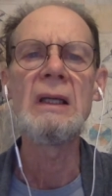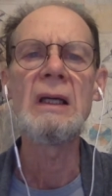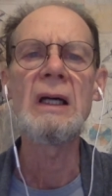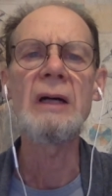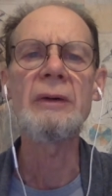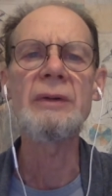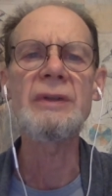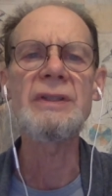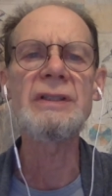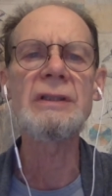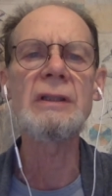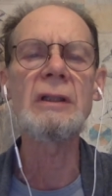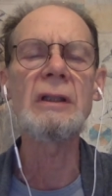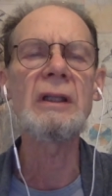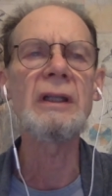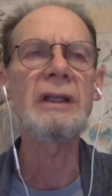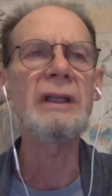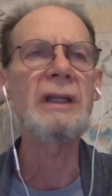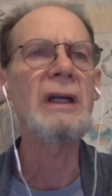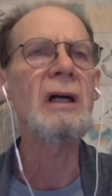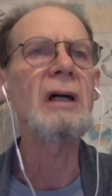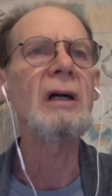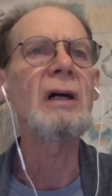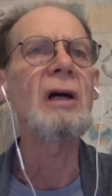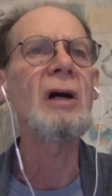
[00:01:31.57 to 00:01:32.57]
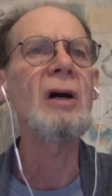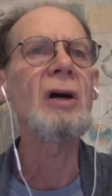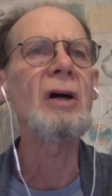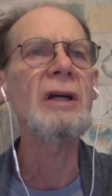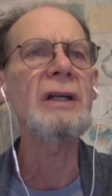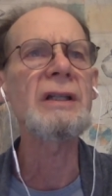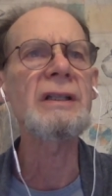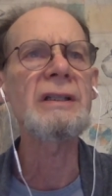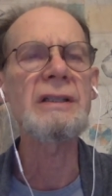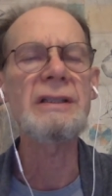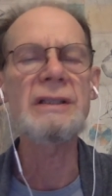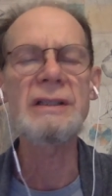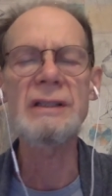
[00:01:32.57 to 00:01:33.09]
I was still a young
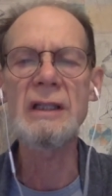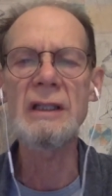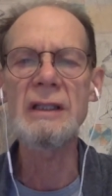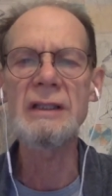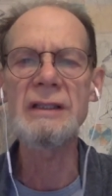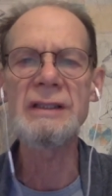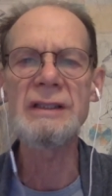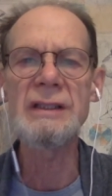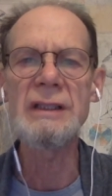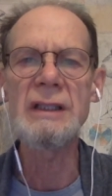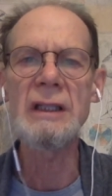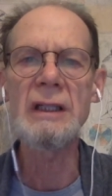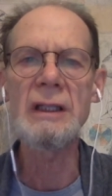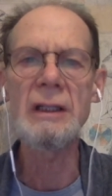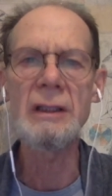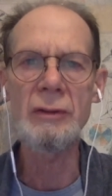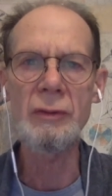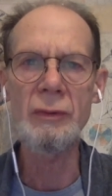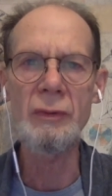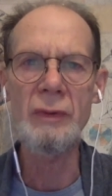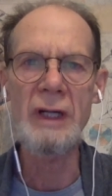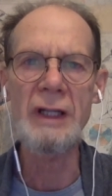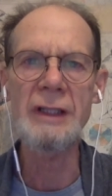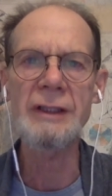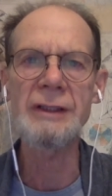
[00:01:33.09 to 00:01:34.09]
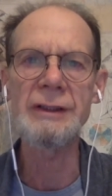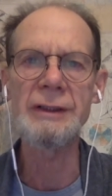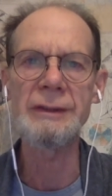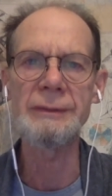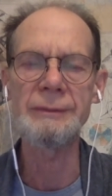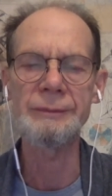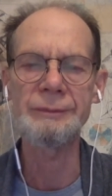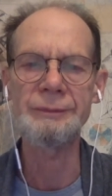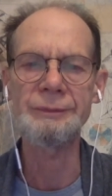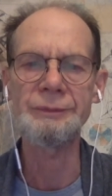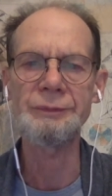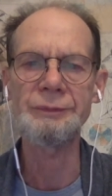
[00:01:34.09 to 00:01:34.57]
artist seeking direction.